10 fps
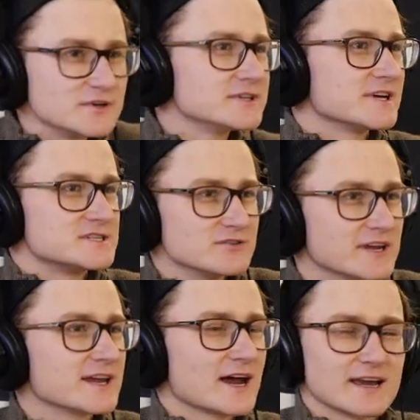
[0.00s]
to it that you
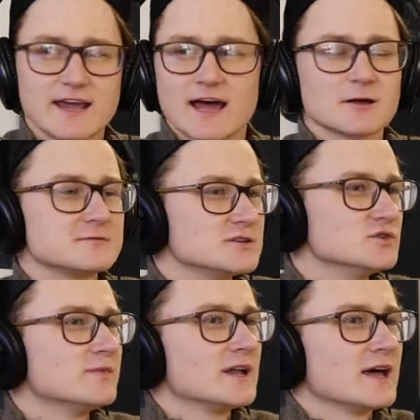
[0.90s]
can kind of gallop
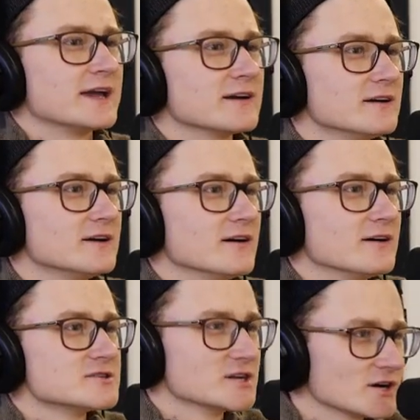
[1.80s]
to. But like,
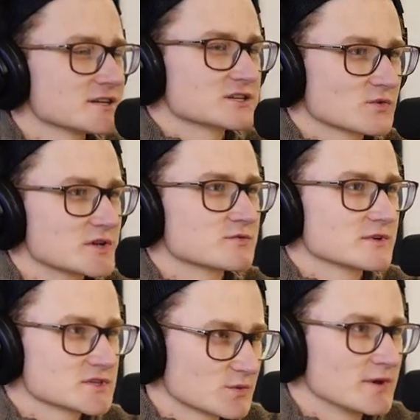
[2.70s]
she calls it sweet
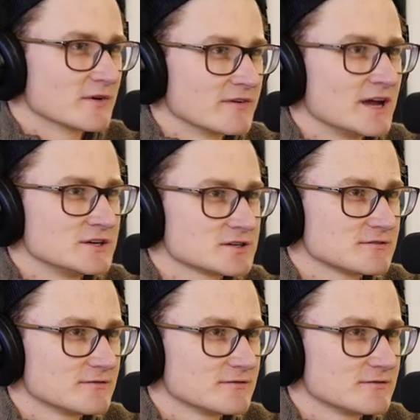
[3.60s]
sweet revenge.